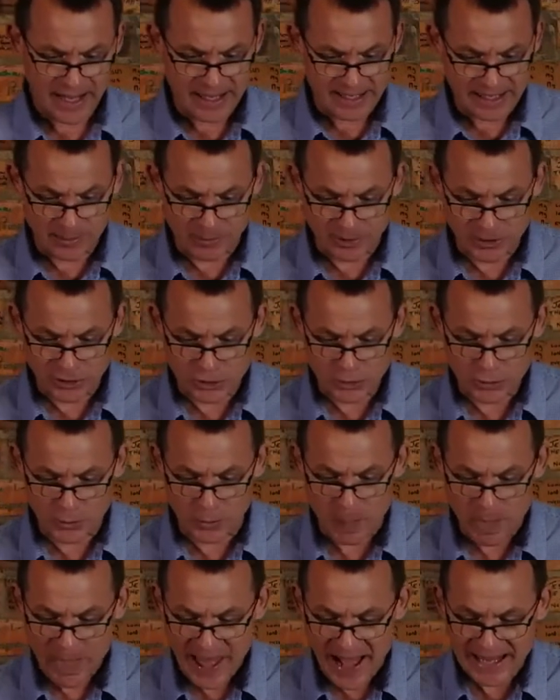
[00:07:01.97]
Number 2,
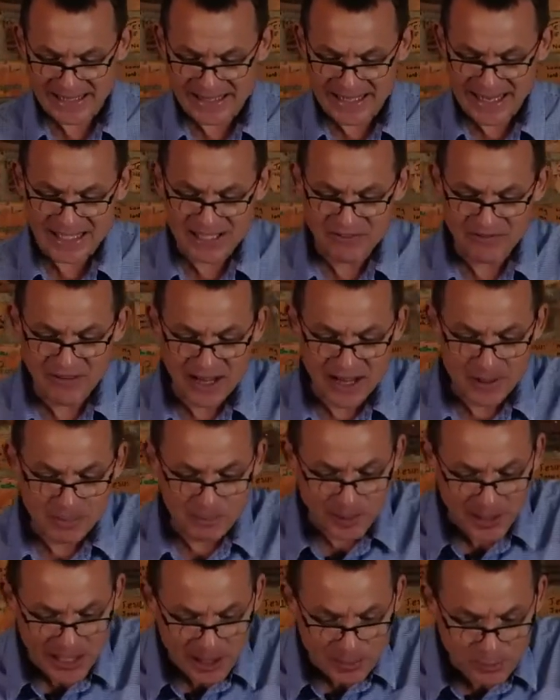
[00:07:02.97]
identify the
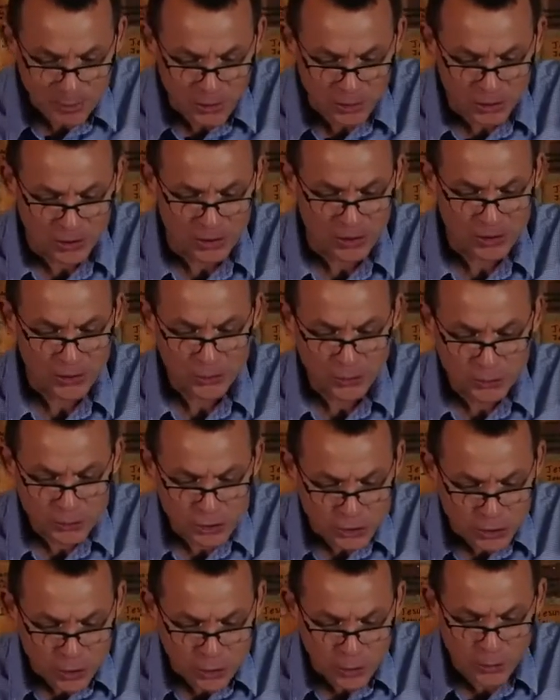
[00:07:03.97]
people who
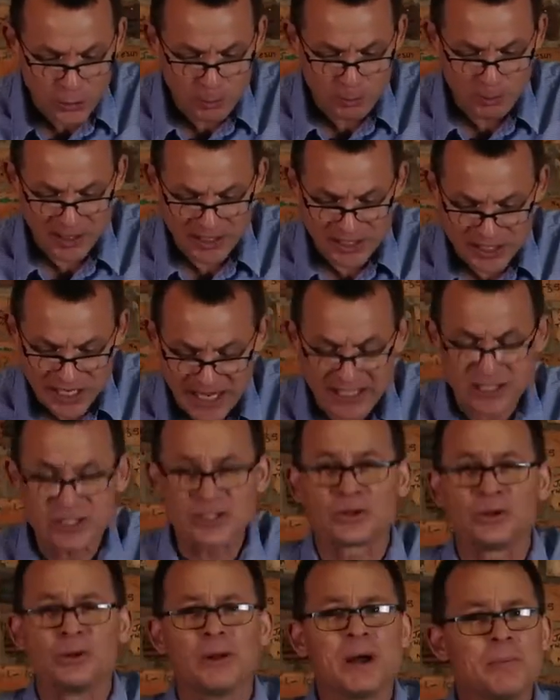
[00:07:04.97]
show
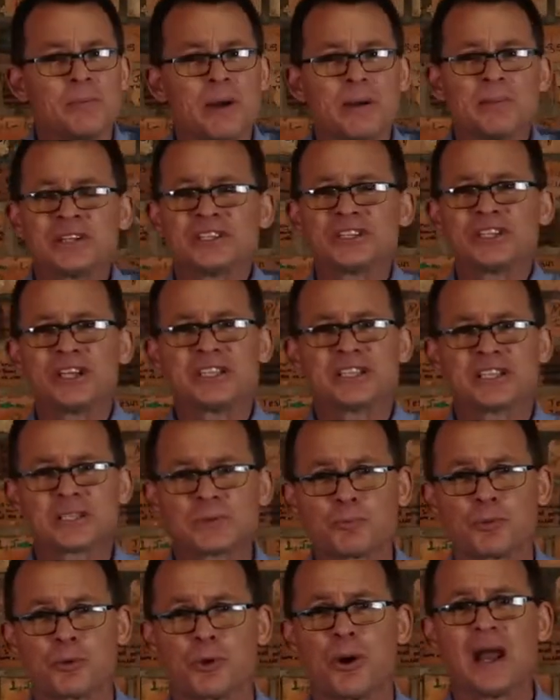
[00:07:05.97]
potential. Remember, Jesus
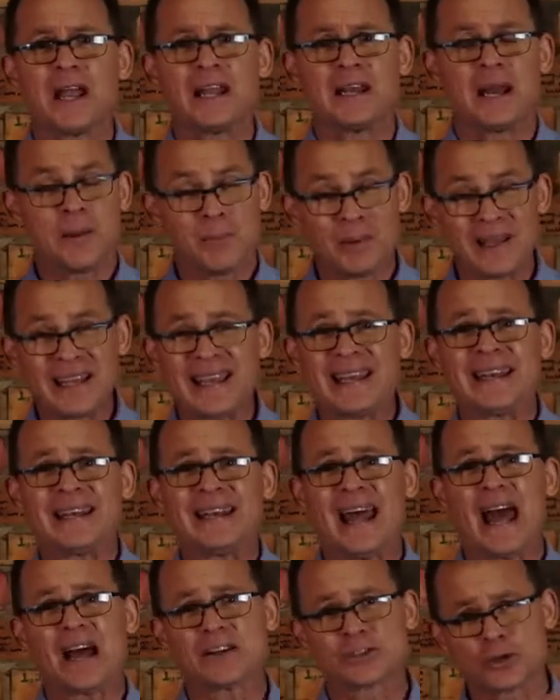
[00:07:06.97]
prayed, begin
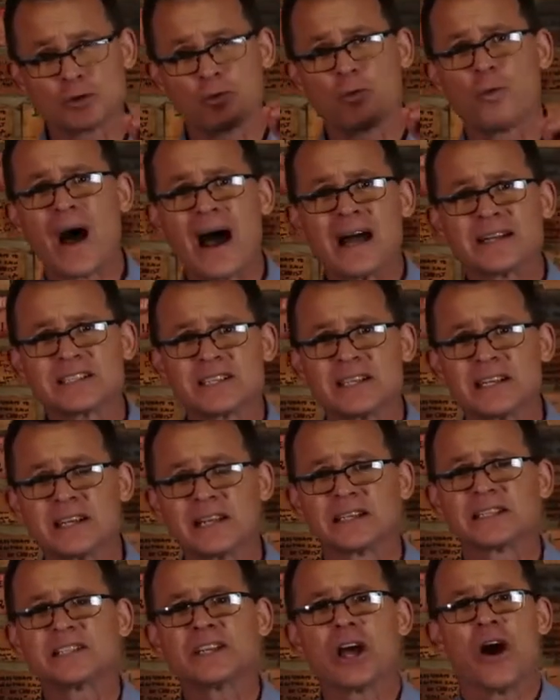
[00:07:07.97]
now to write a
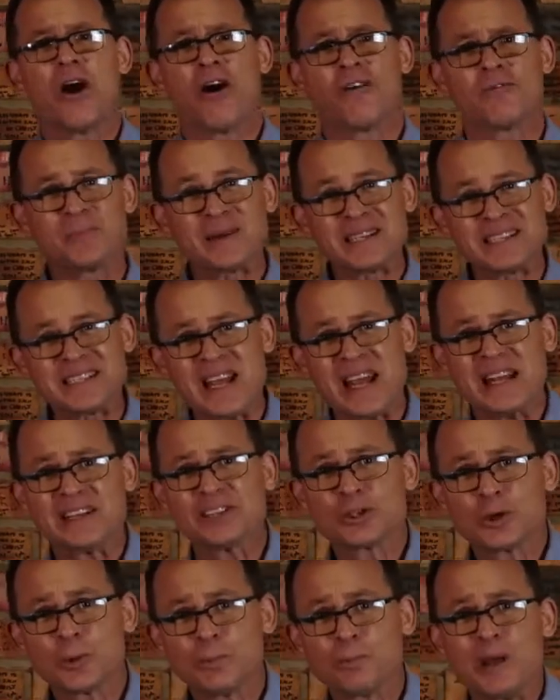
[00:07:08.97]
list of
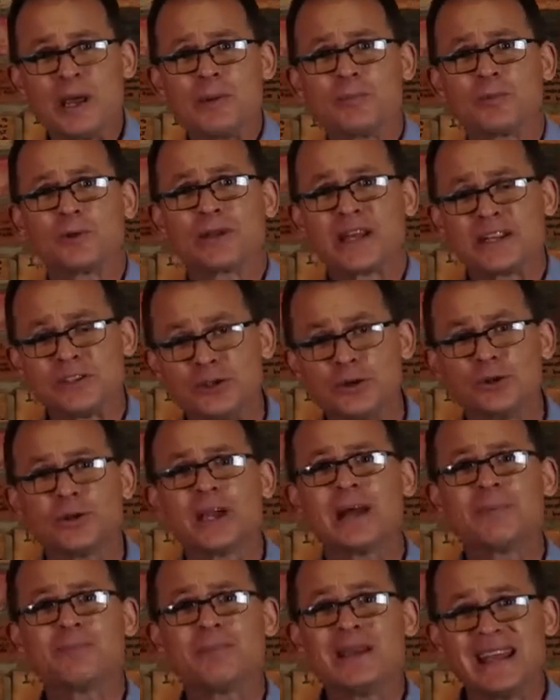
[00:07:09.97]
potential people that you
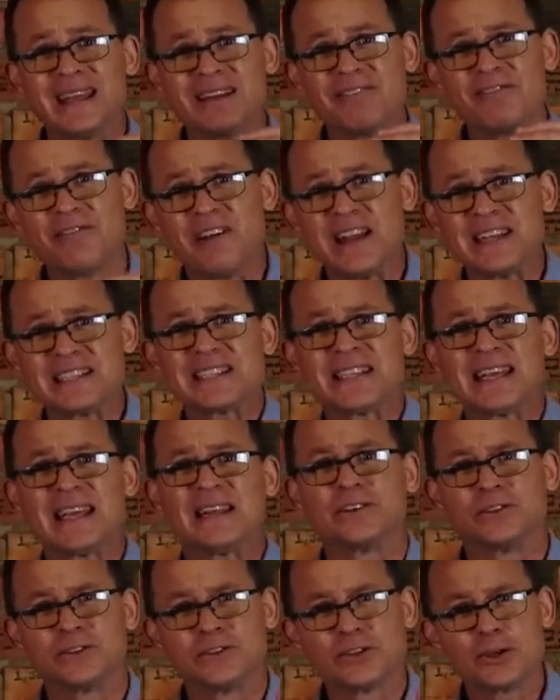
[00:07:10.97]
can be investing
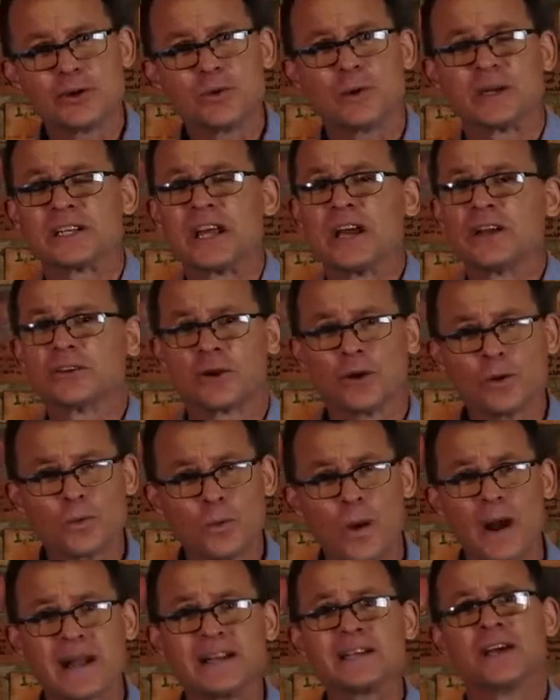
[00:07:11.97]
in. Do it. Don't
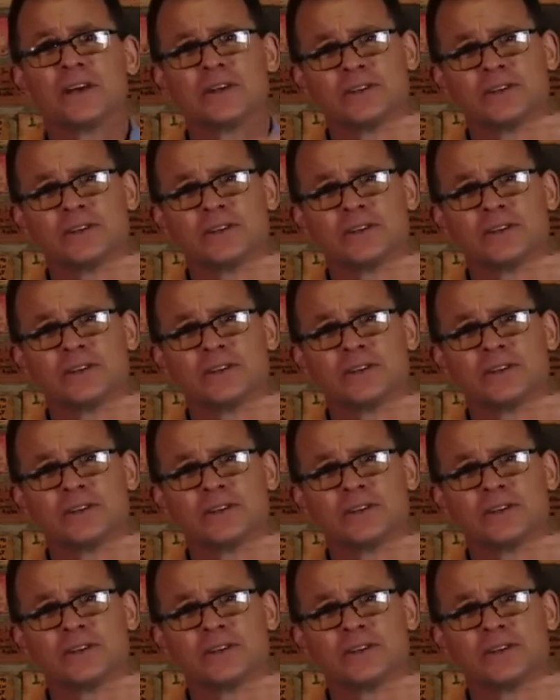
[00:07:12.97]
wait.